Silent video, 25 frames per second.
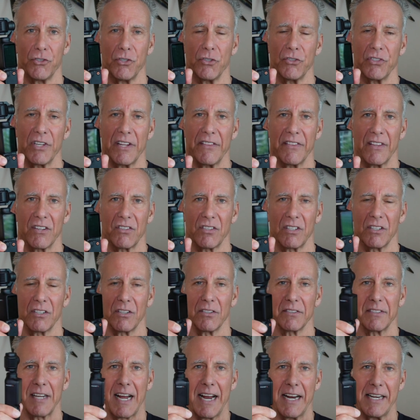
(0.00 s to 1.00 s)
using this
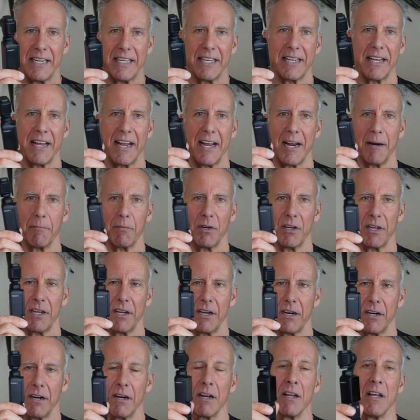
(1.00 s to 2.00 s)
little tiny camera
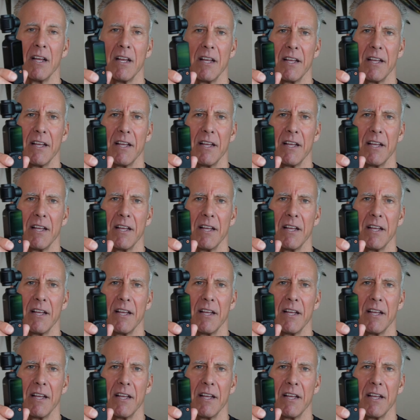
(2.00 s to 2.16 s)
here.